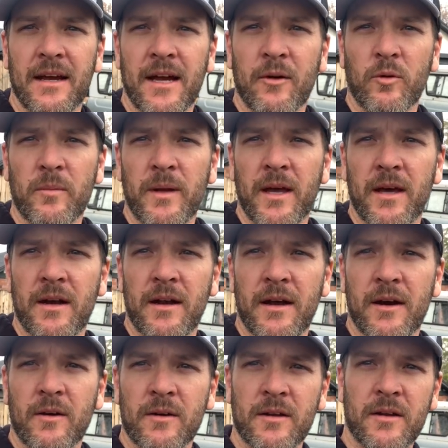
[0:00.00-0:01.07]
I will be headed
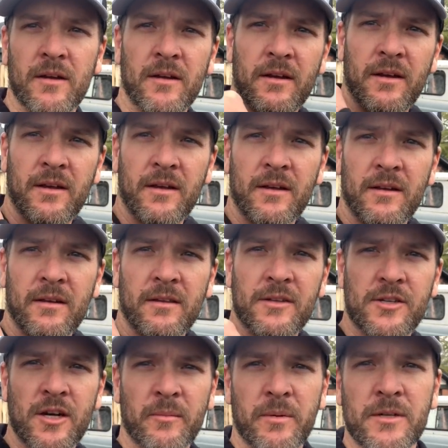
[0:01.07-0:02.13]
out in the
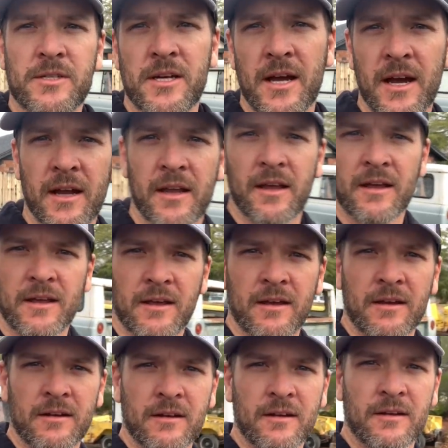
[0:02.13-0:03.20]
Jumpin' Jack
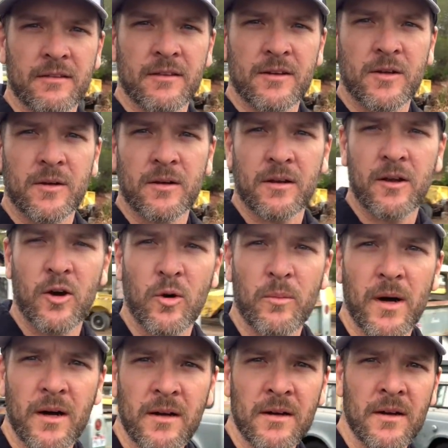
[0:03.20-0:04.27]
and the
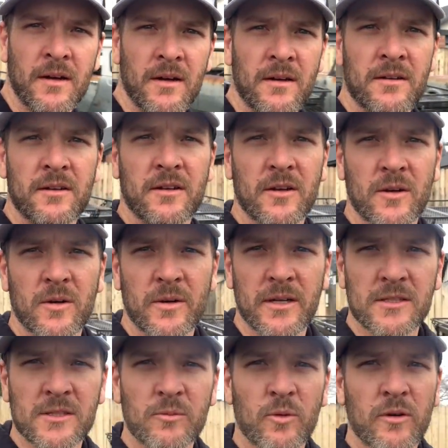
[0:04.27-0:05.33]
Tacoma to go
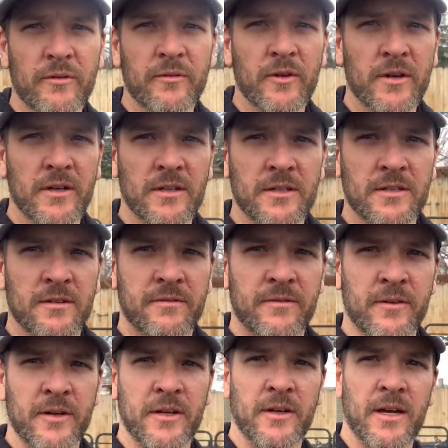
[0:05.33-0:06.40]
get some more footage
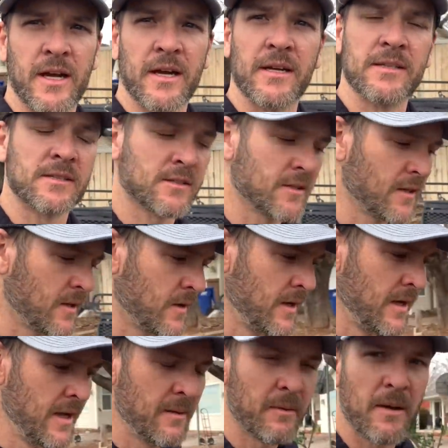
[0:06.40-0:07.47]
for you guys. So,
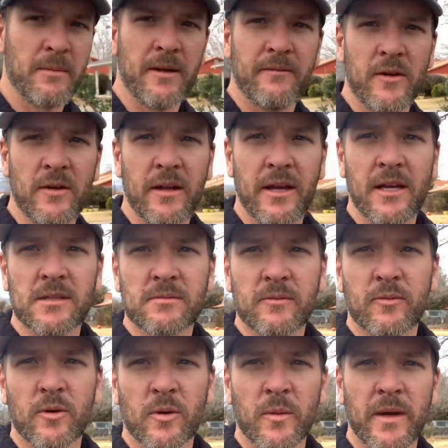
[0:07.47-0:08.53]
might be a few days
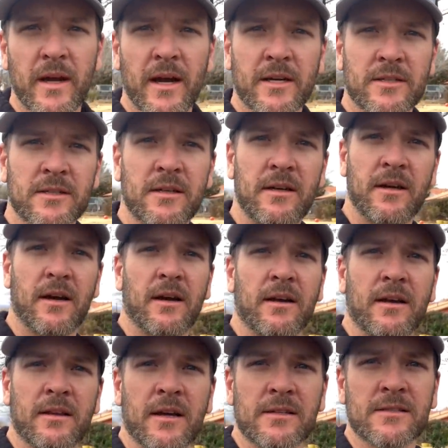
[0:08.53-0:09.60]
before we actually
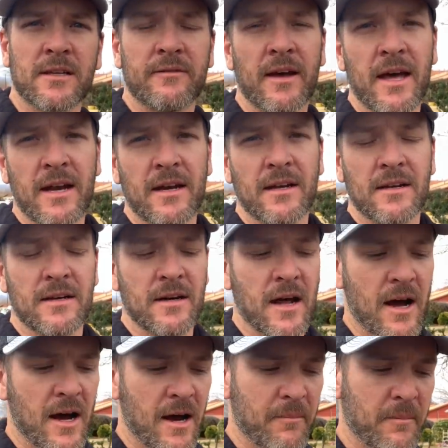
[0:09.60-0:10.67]
get that stuff edited and
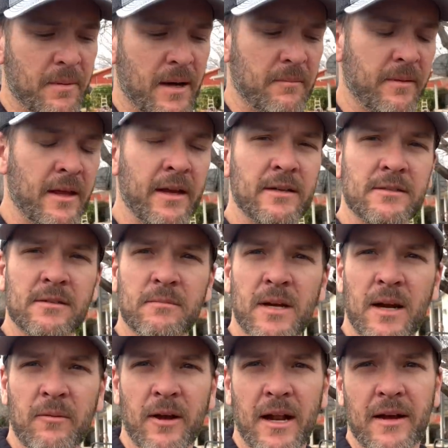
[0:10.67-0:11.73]
up. I'm thinking
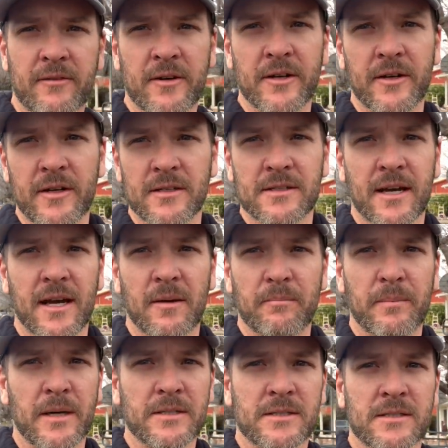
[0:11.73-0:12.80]
sometime right after New Year's. I got a
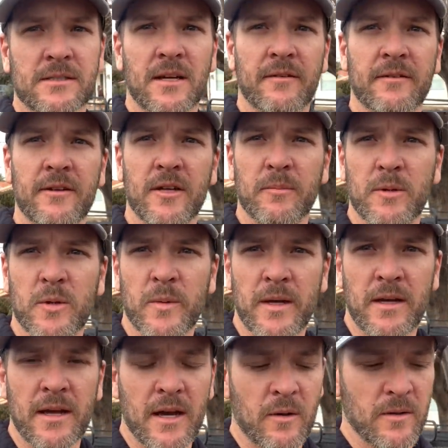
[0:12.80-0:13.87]
bunch of stuff to do
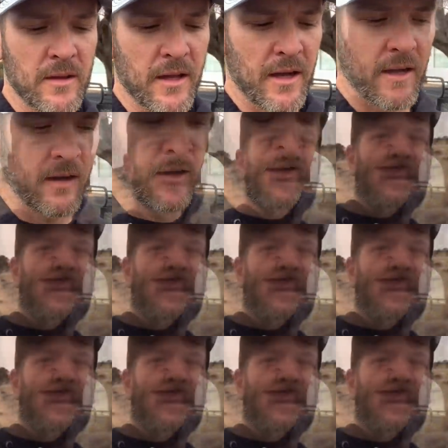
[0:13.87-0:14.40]
between now and then.